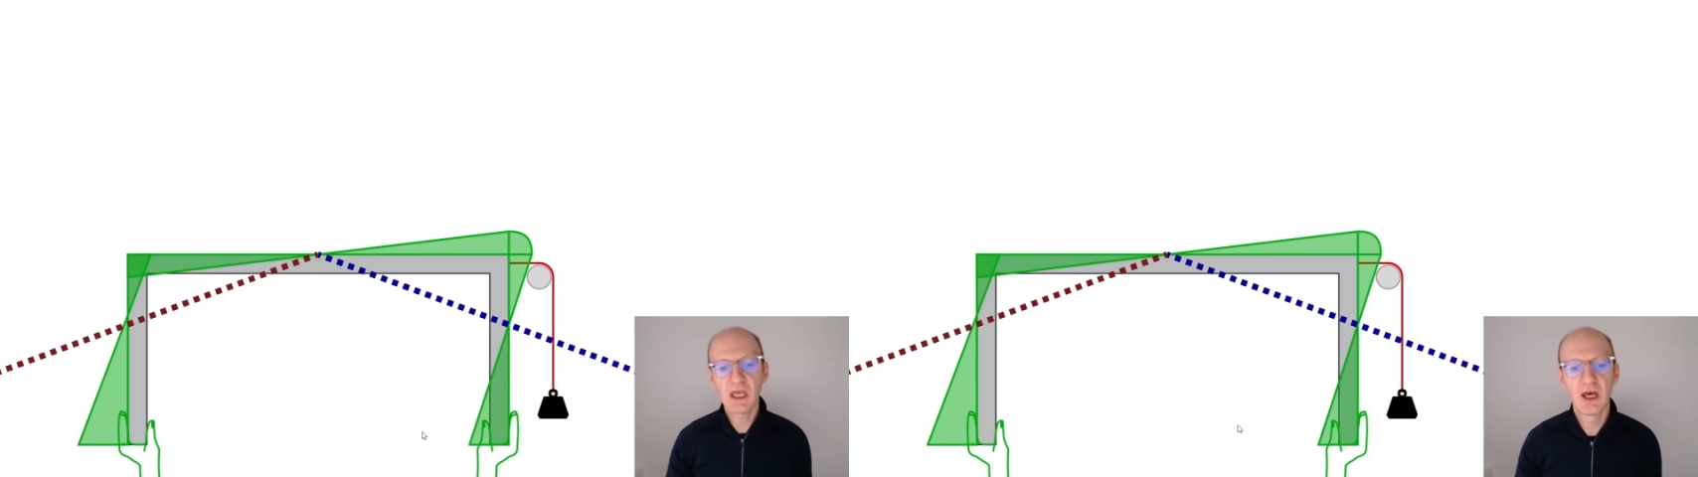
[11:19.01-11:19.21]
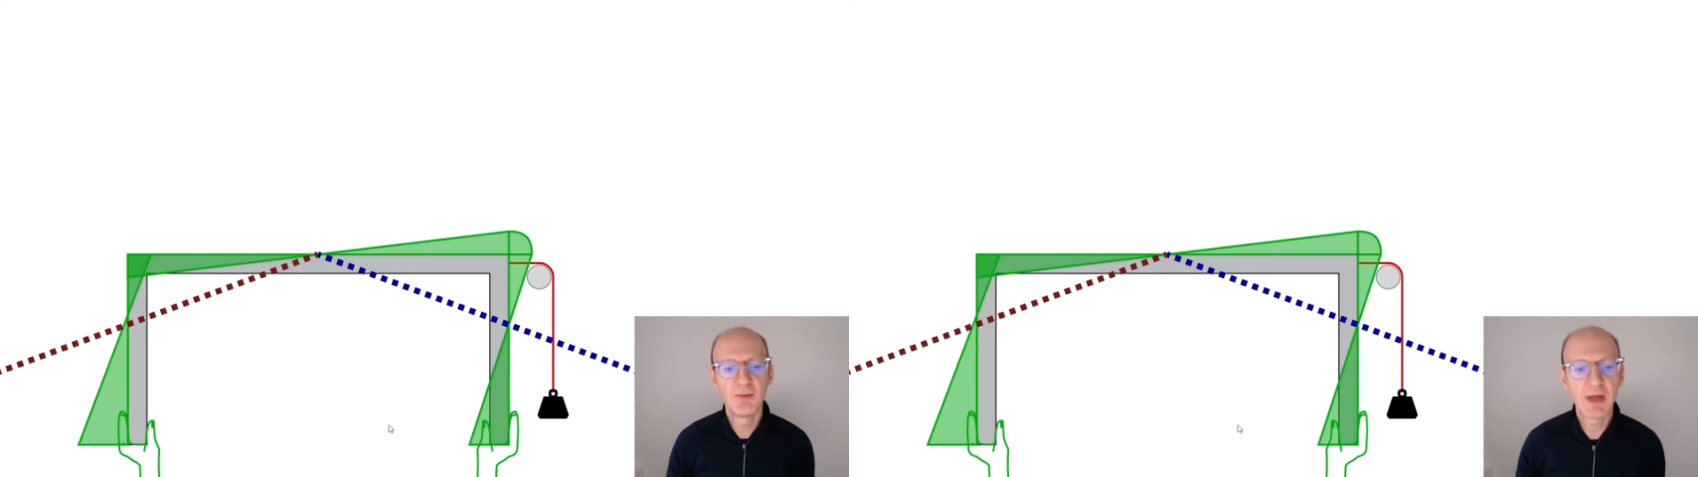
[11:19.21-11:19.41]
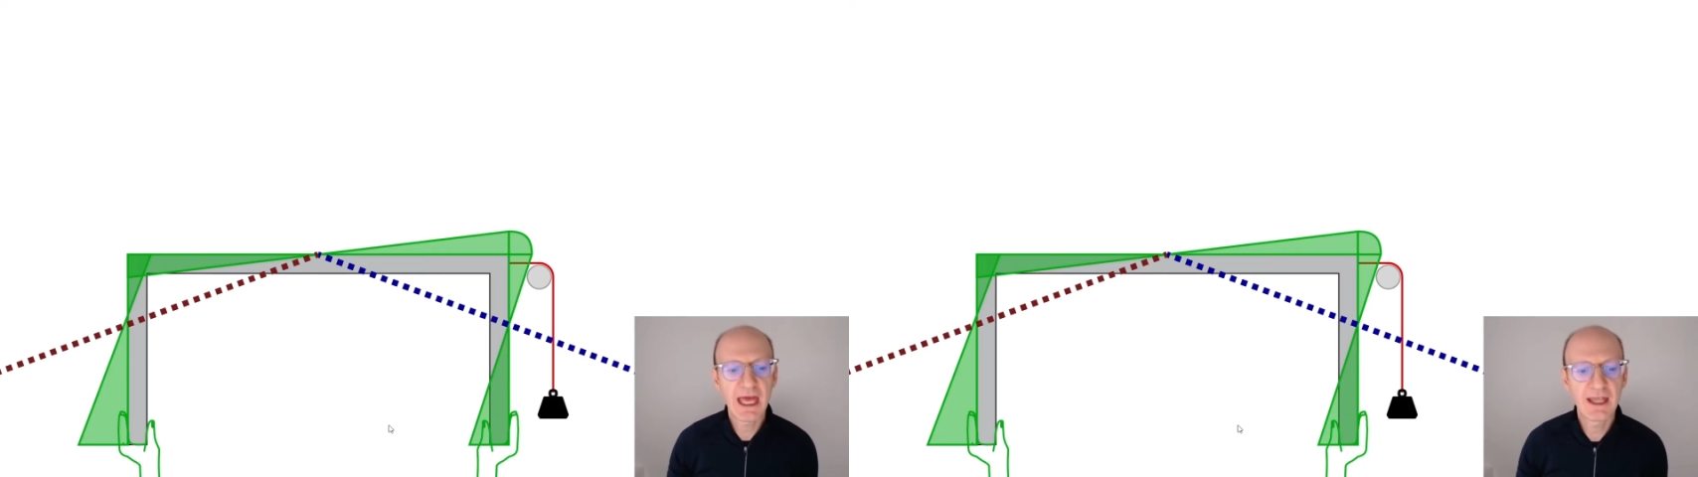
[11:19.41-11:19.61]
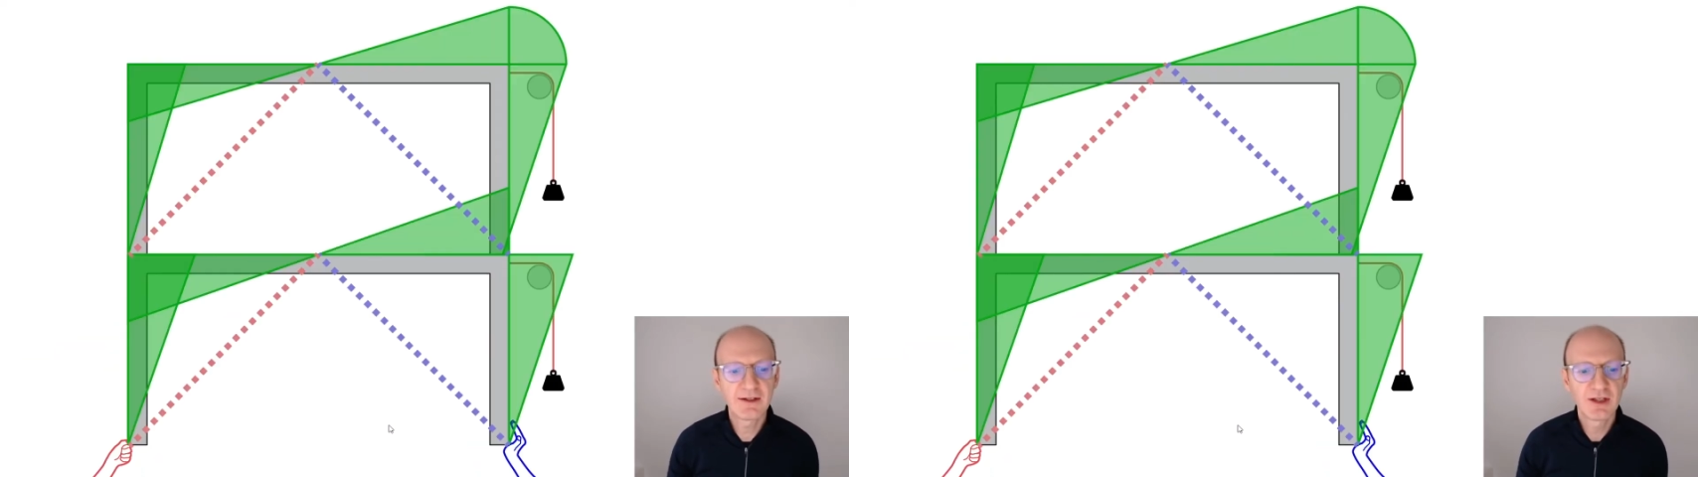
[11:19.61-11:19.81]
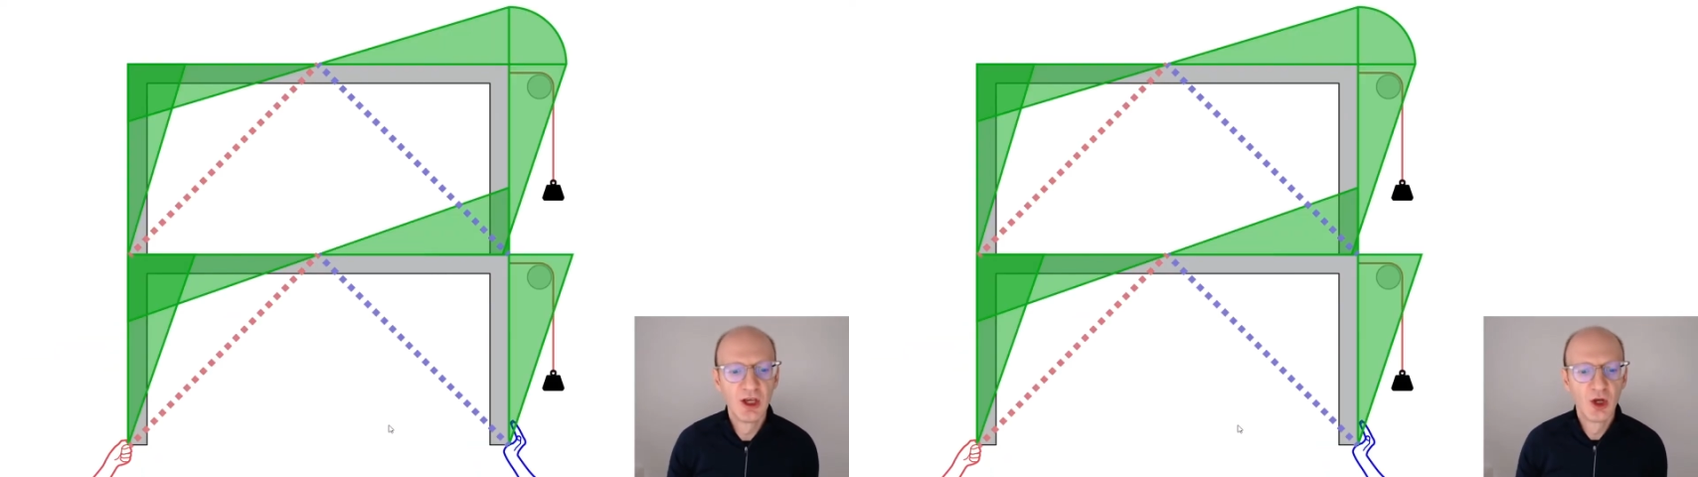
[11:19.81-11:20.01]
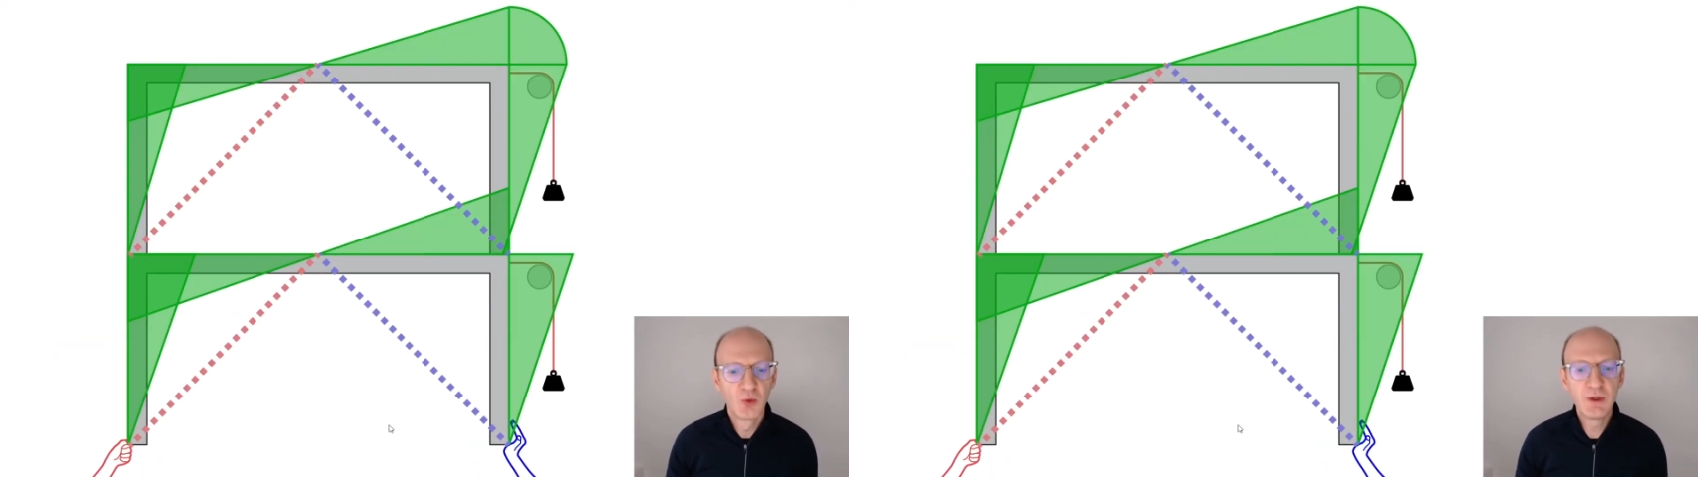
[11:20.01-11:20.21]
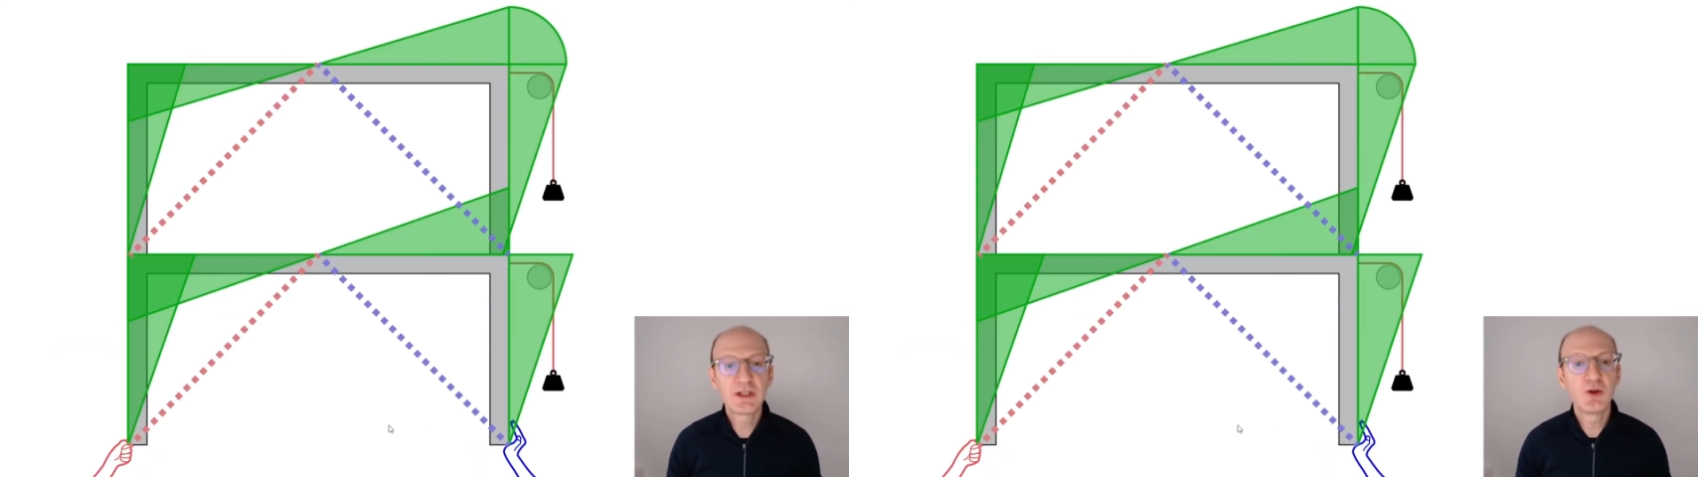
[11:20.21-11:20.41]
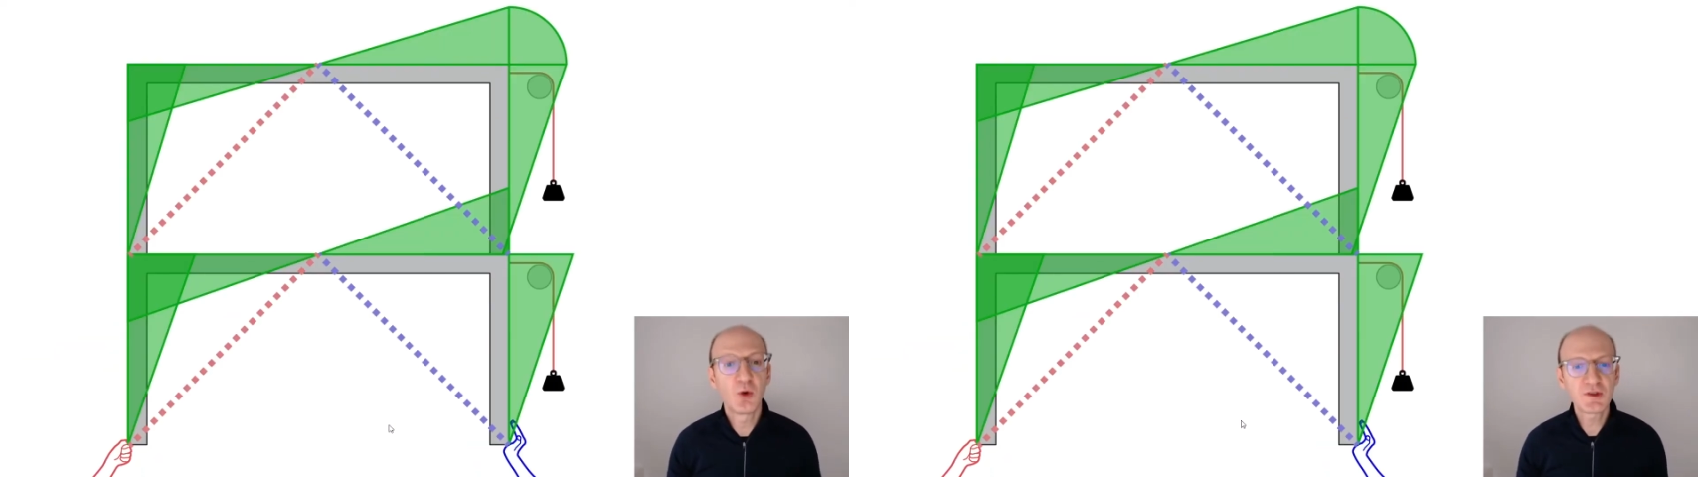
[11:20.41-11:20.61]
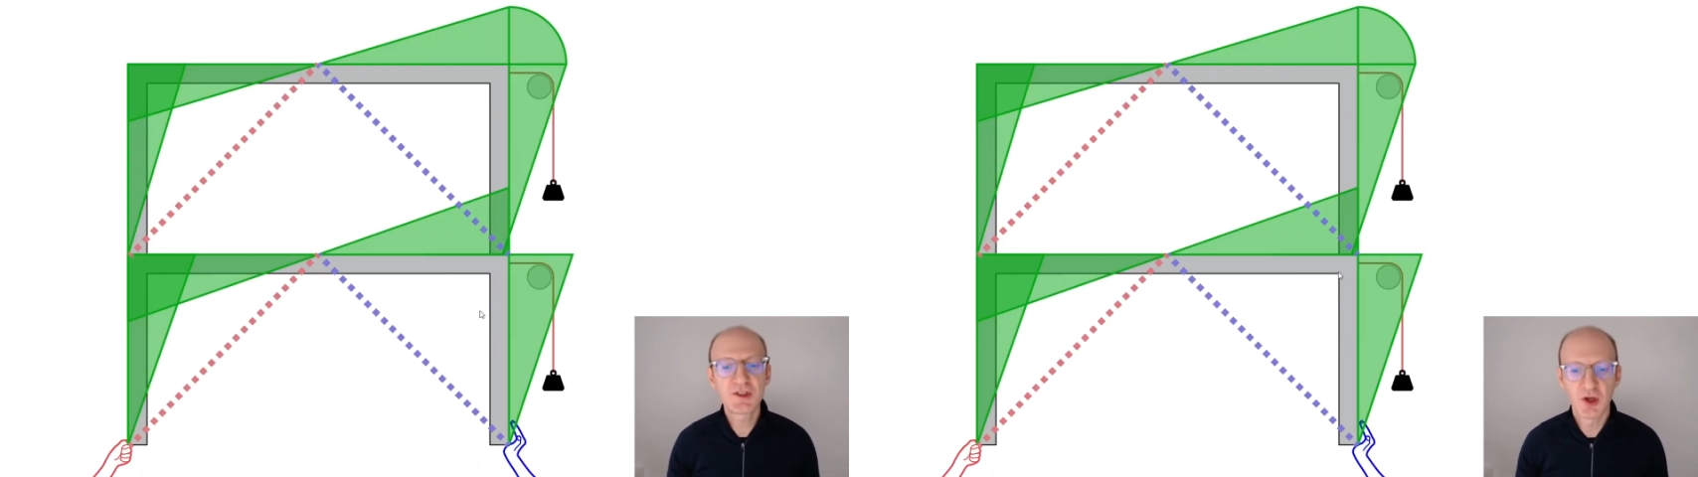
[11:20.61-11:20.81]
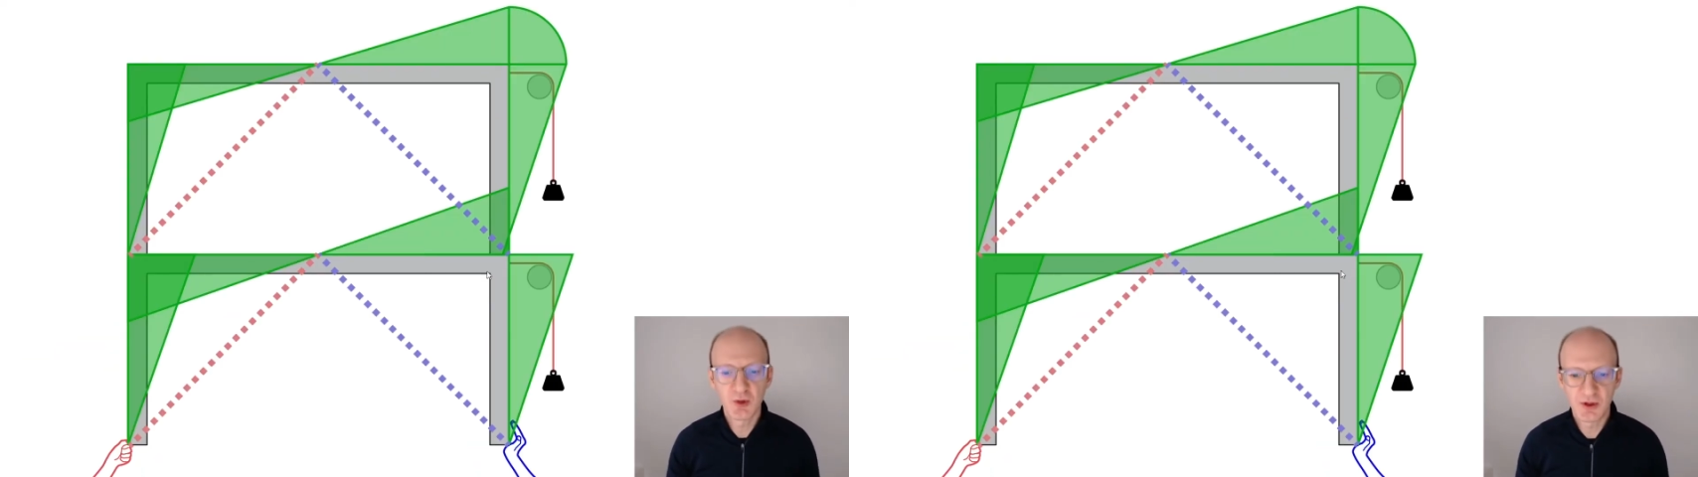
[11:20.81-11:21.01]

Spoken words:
And we can also,